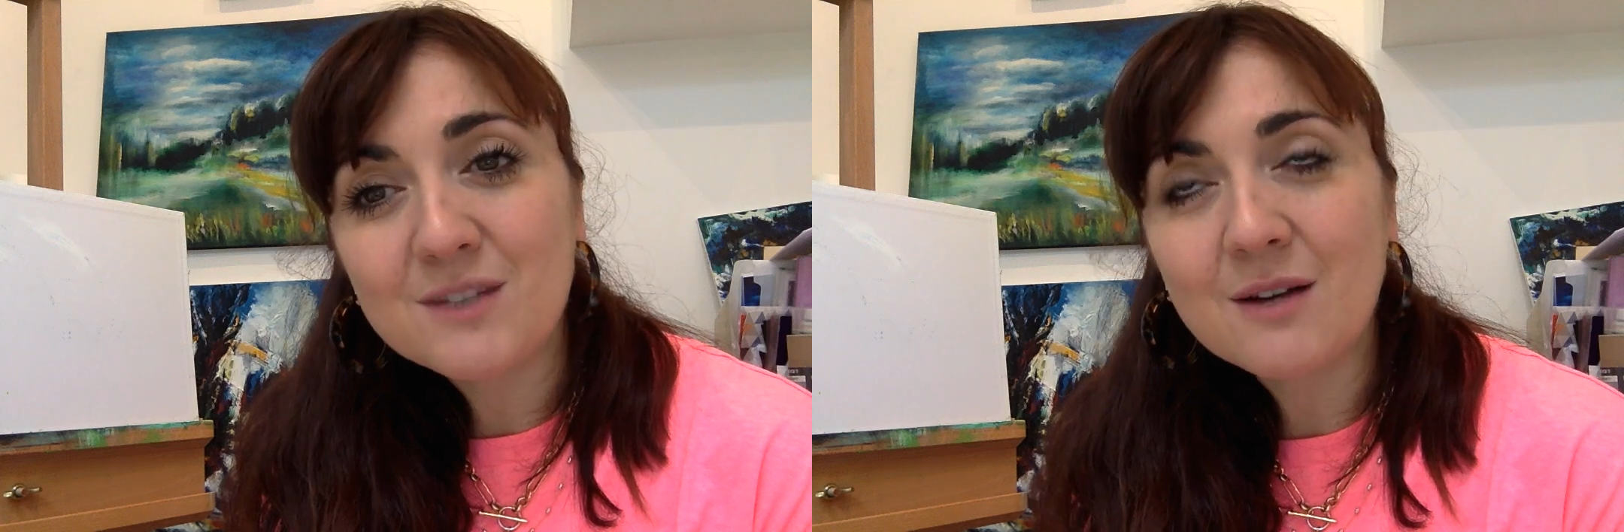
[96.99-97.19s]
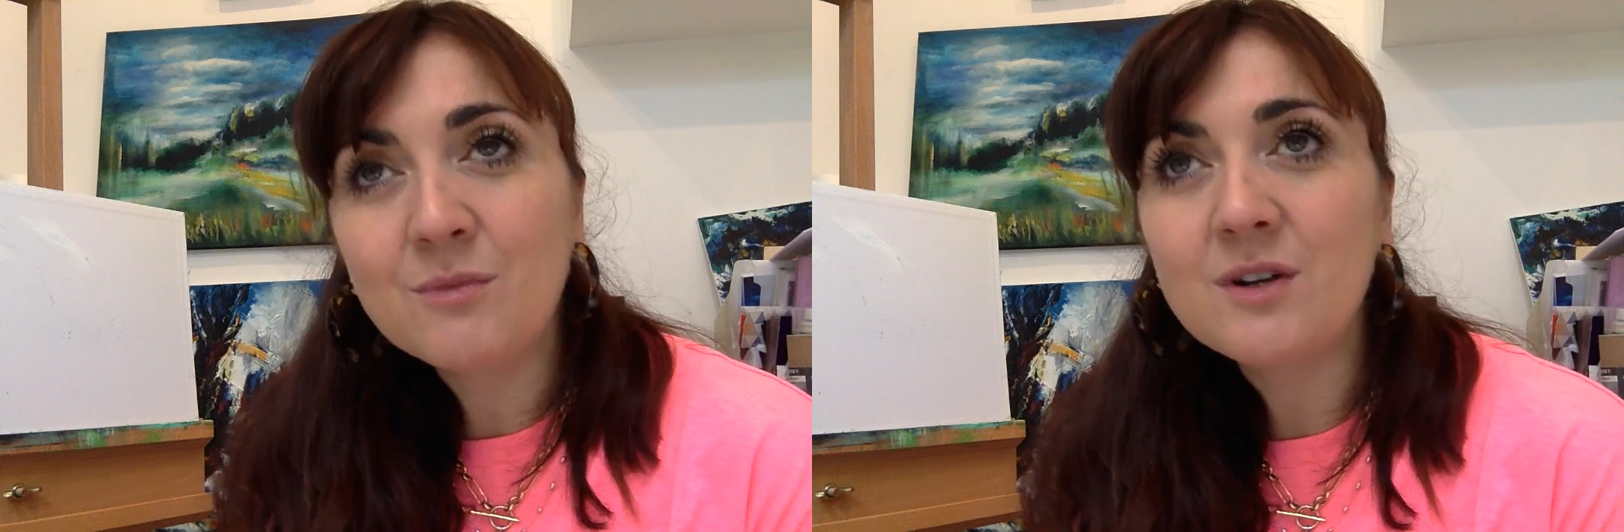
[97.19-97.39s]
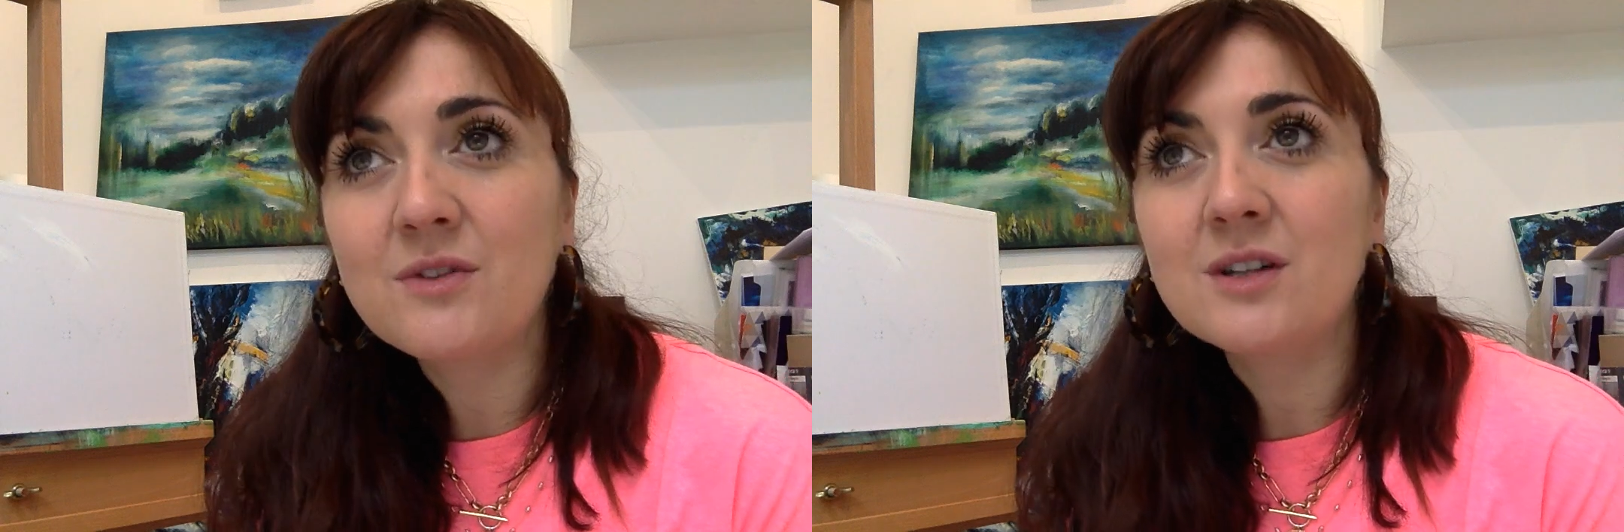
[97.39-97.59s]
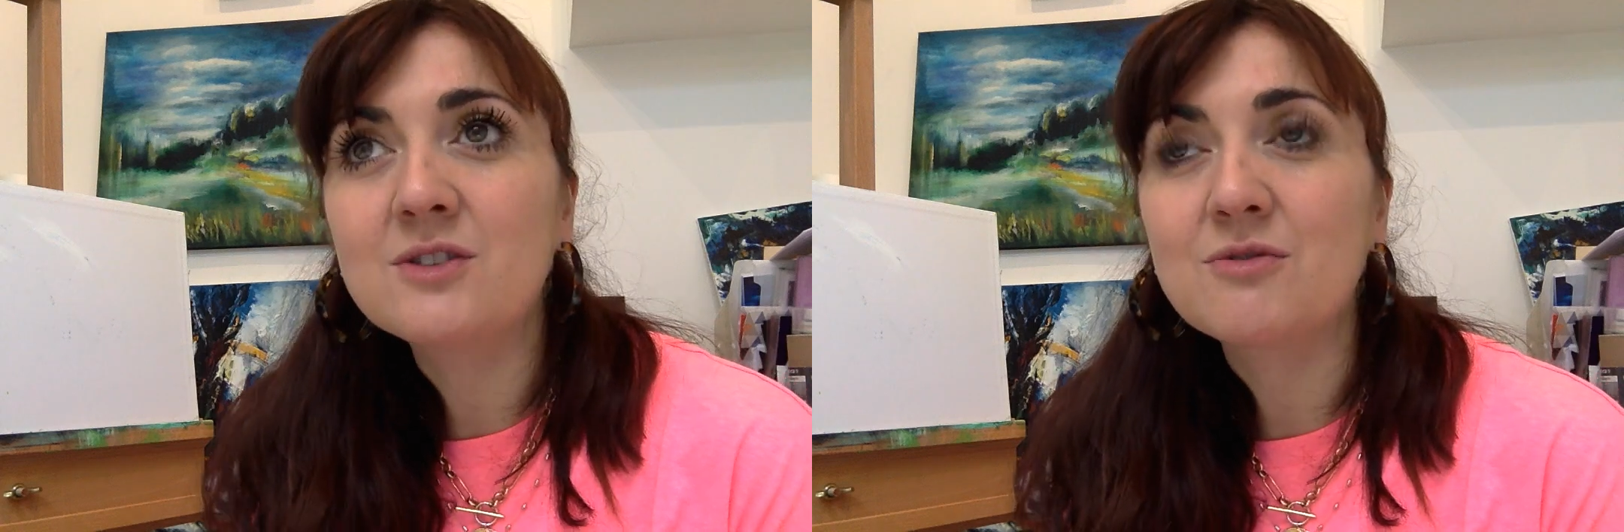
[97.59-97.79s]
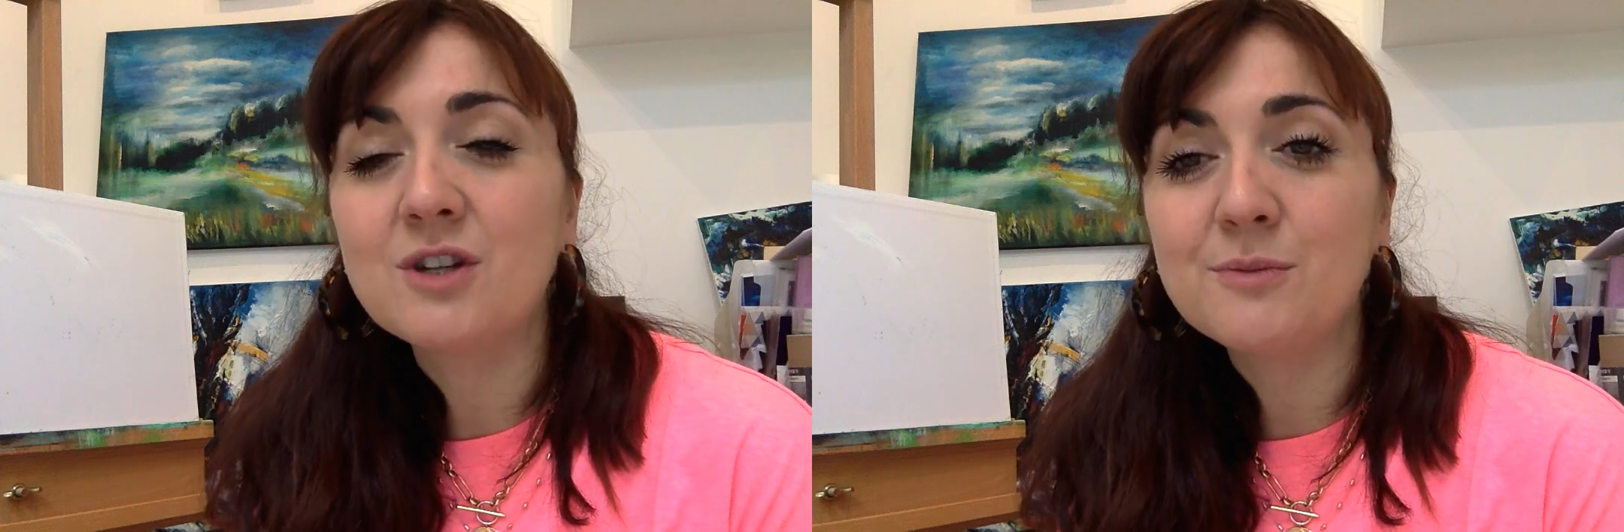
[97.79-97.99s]
and one of
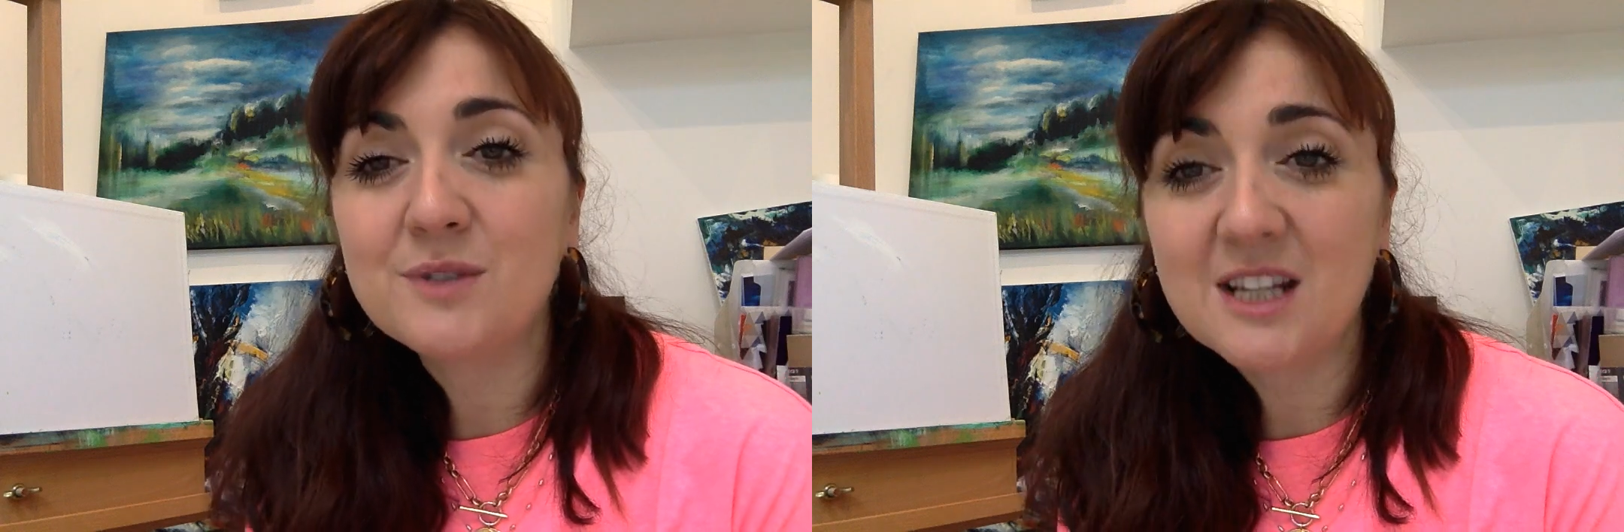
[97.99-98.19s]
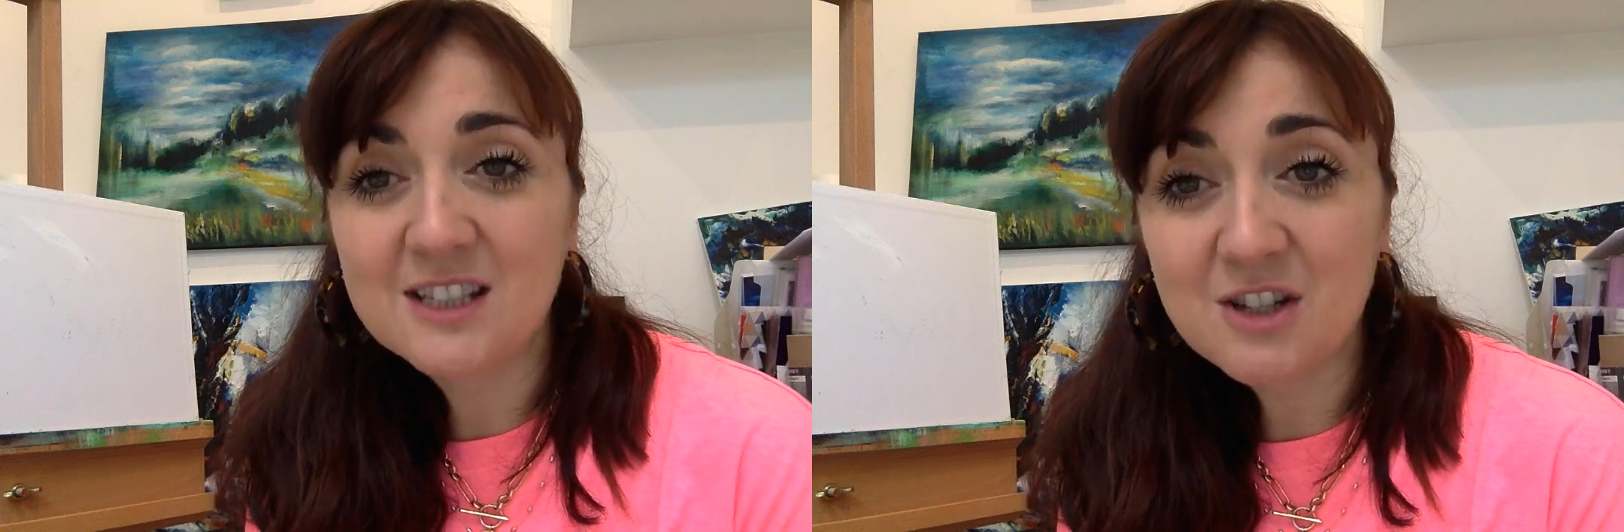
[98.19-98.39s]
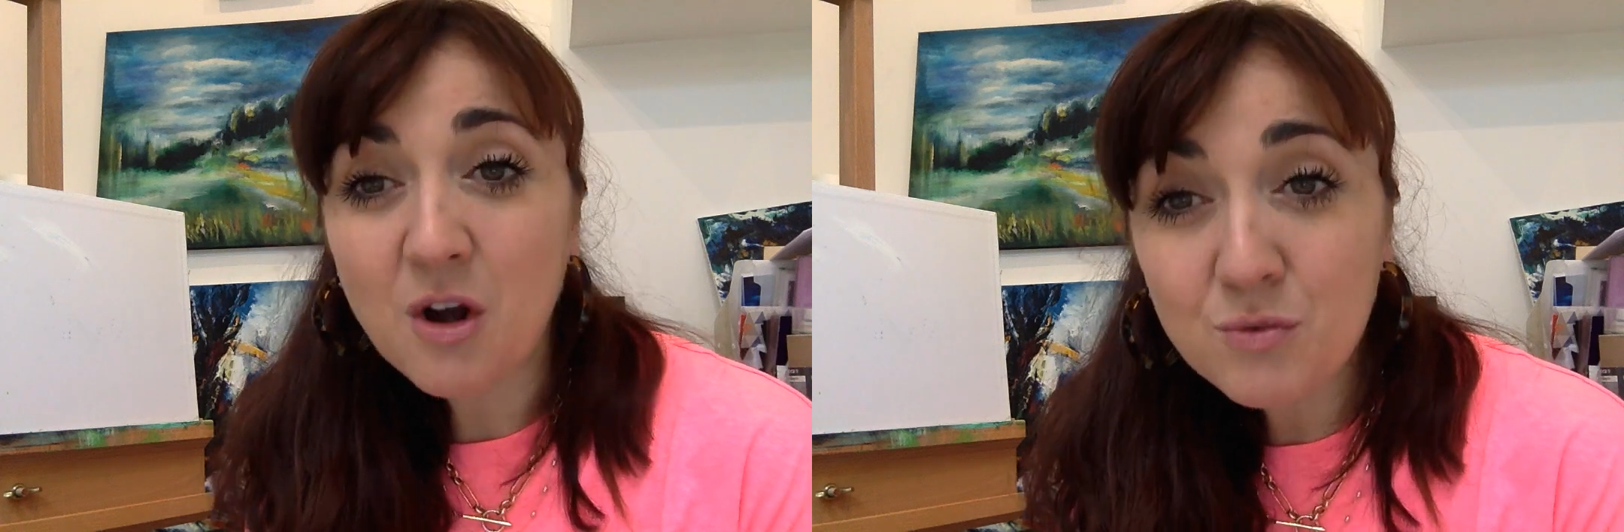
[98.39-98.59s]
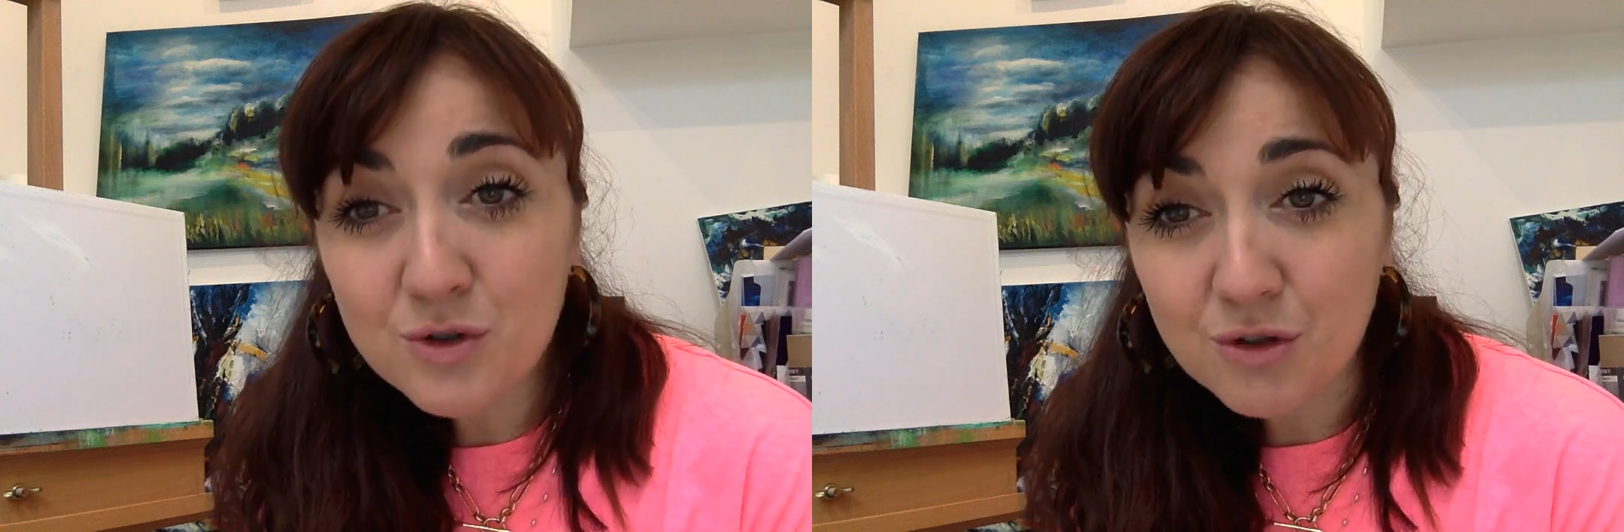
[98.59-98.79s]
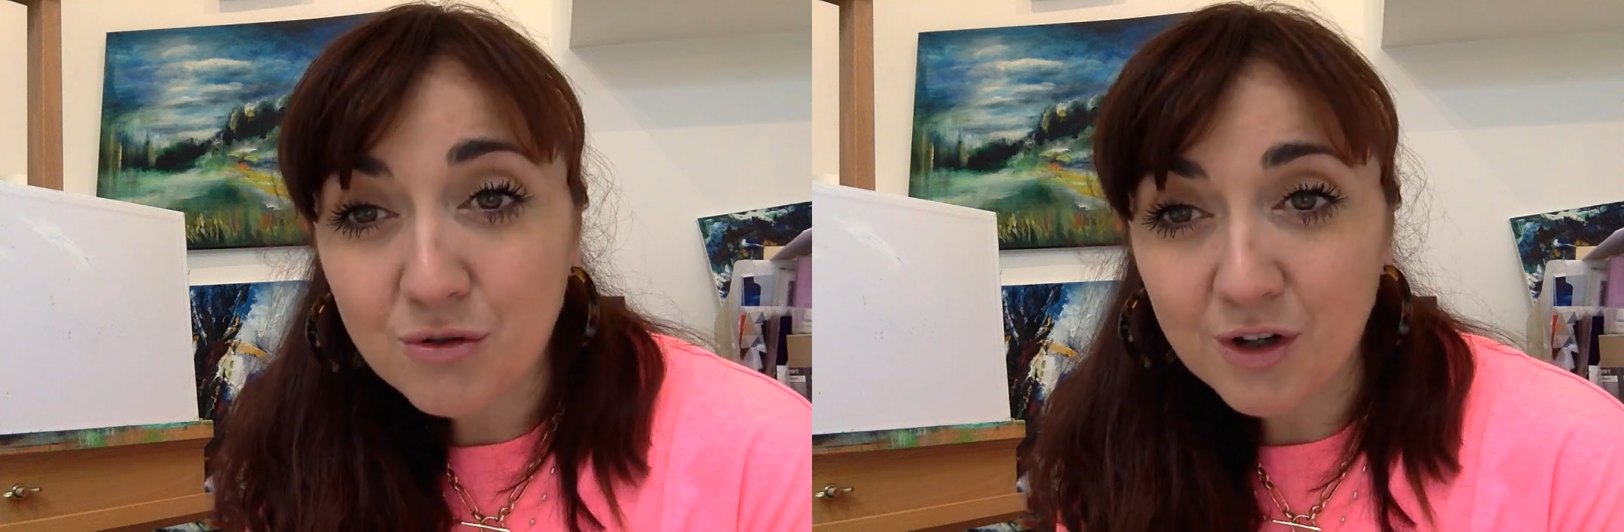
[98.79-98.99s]
those groups is an
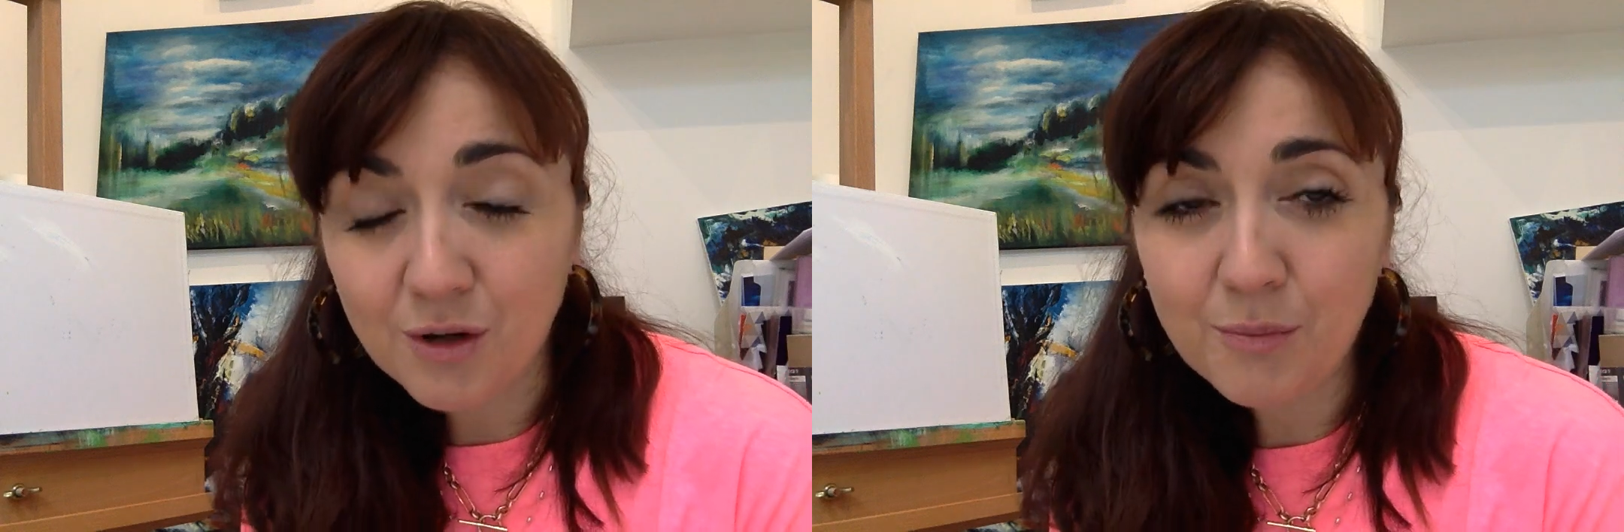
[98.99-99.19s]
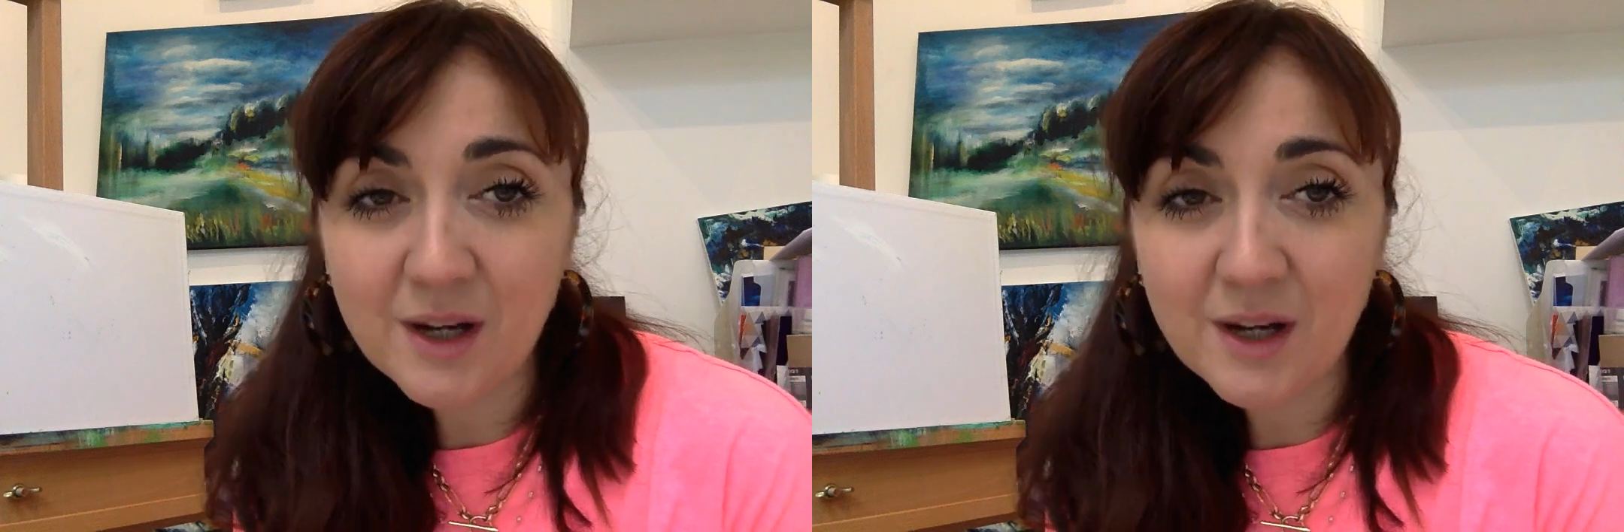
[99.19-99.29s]
older group,